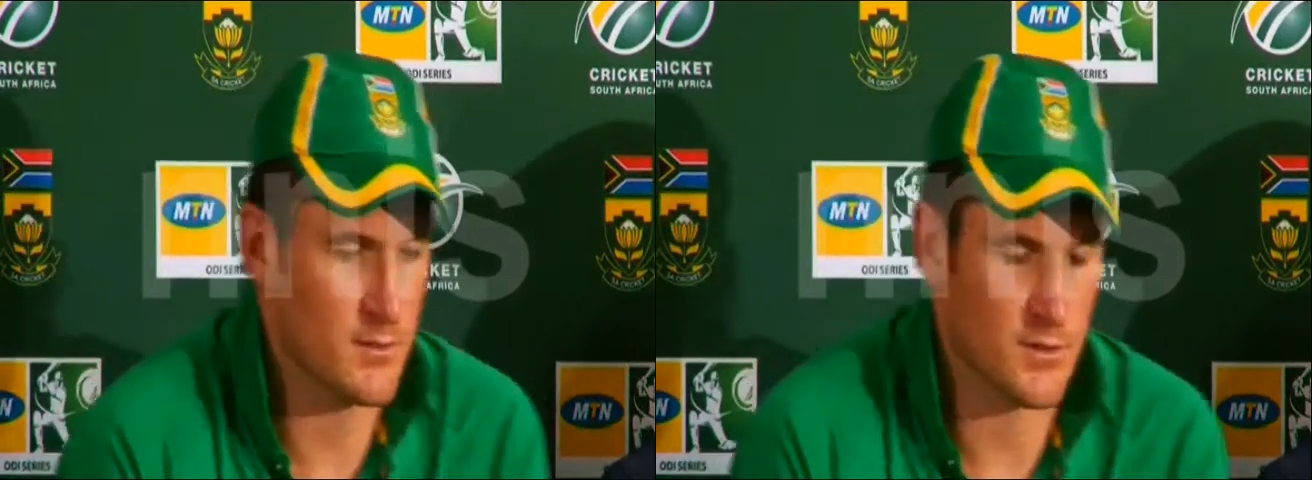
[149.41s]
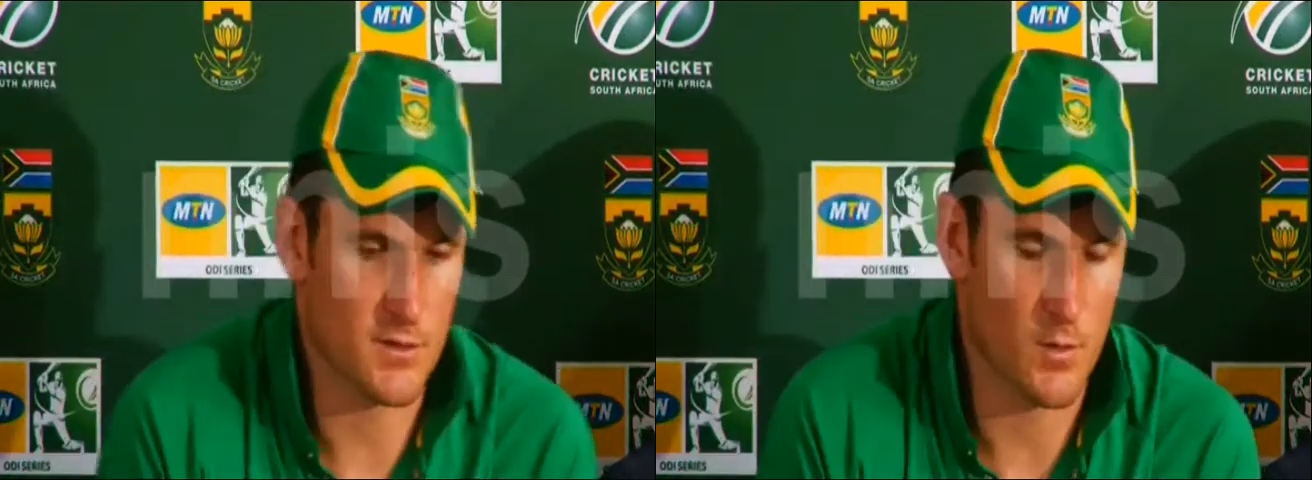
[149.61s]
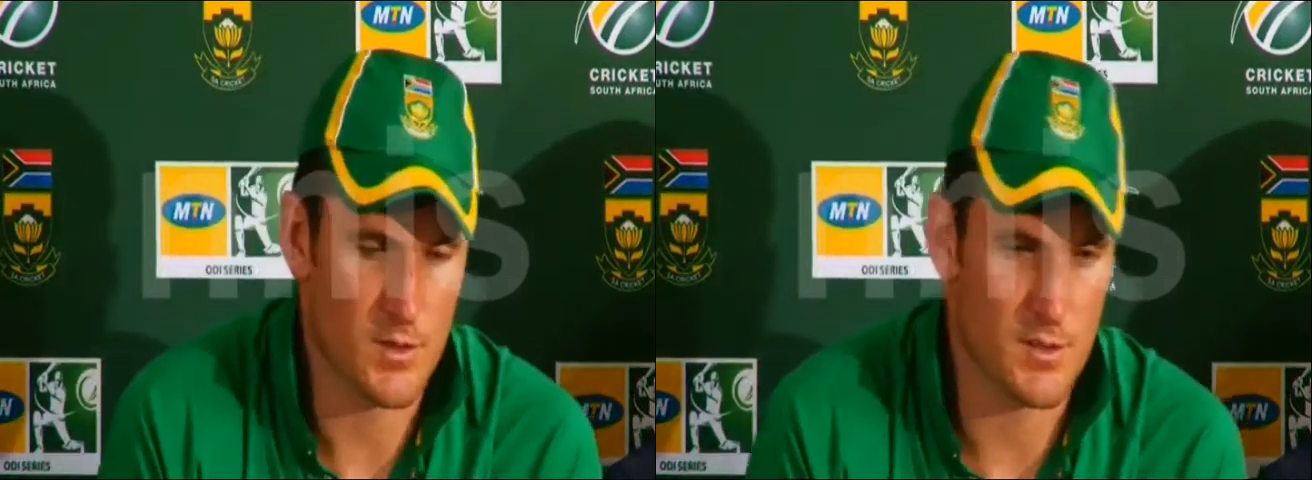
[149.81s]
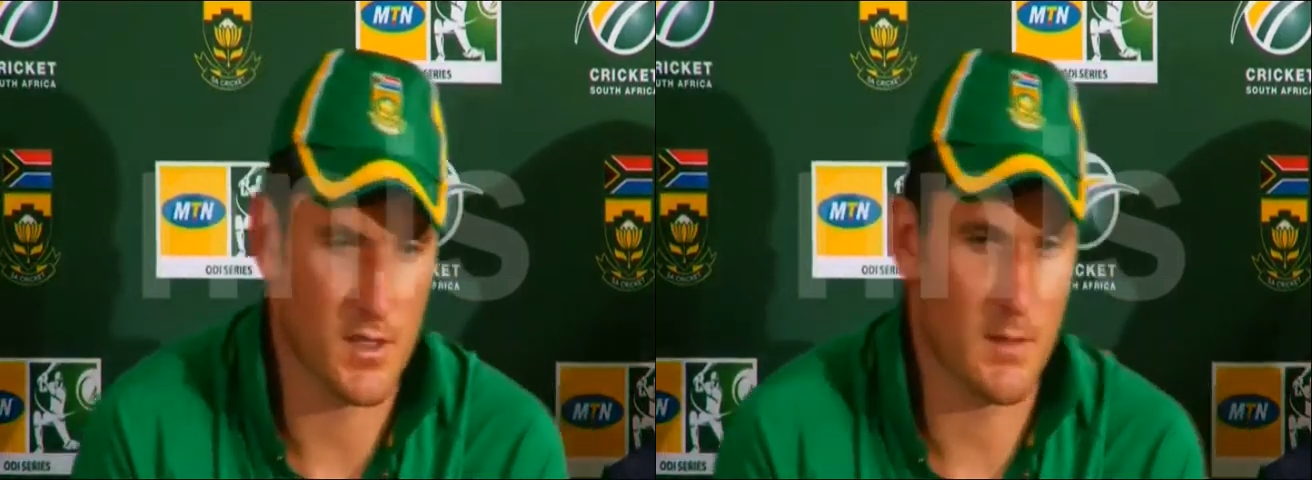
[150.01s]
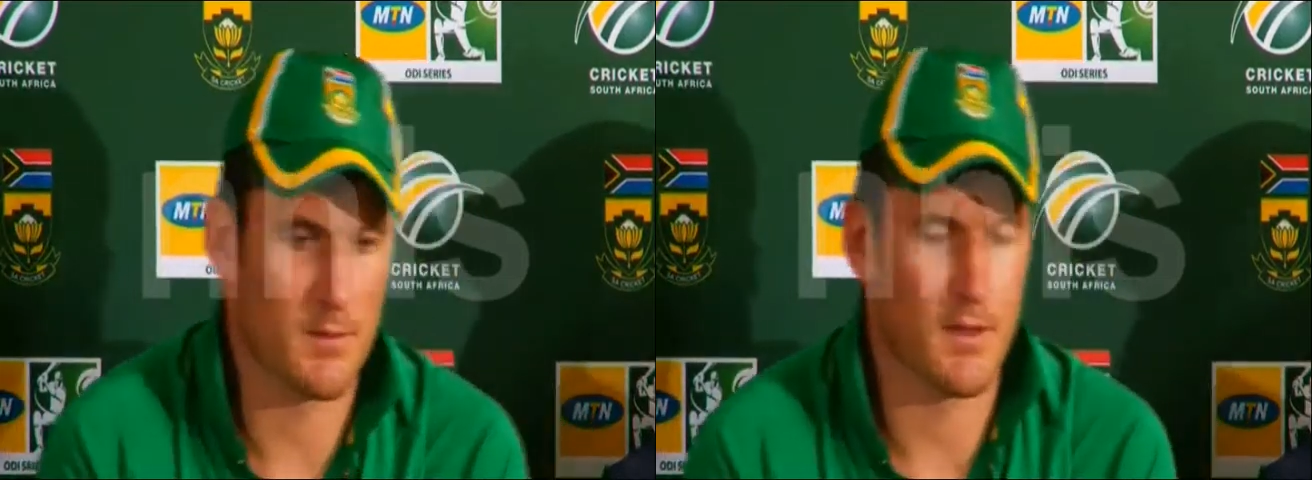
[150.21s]
I was asked a
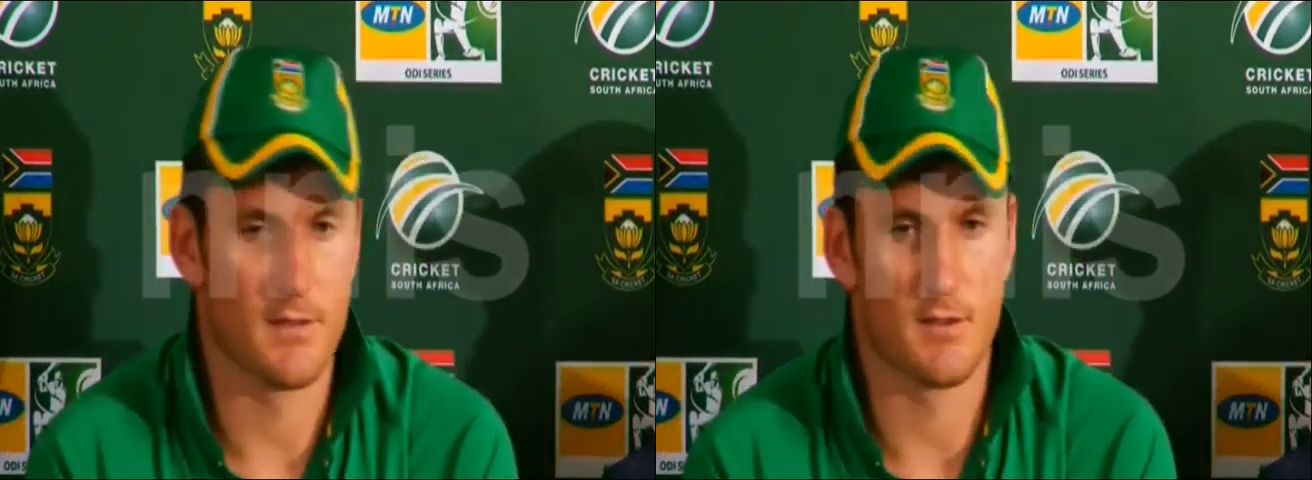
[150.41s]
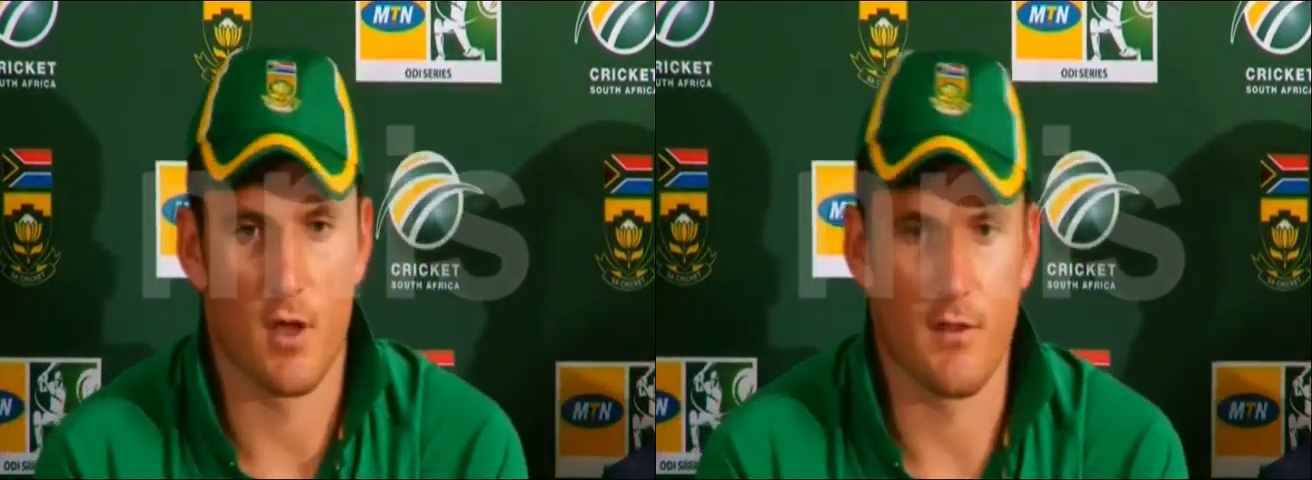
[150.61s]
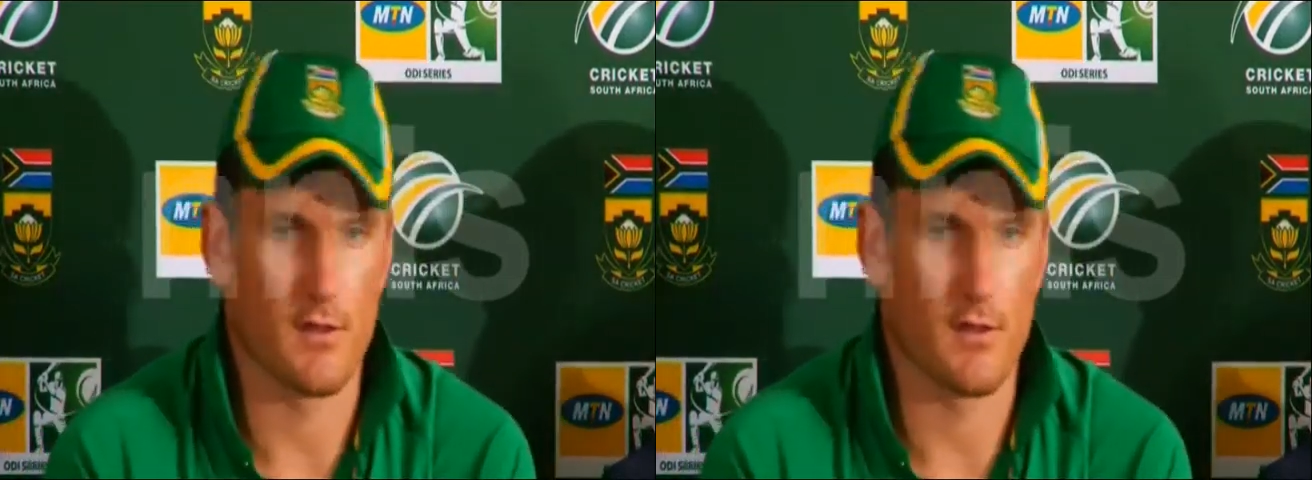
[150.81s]
question a couple of days ago.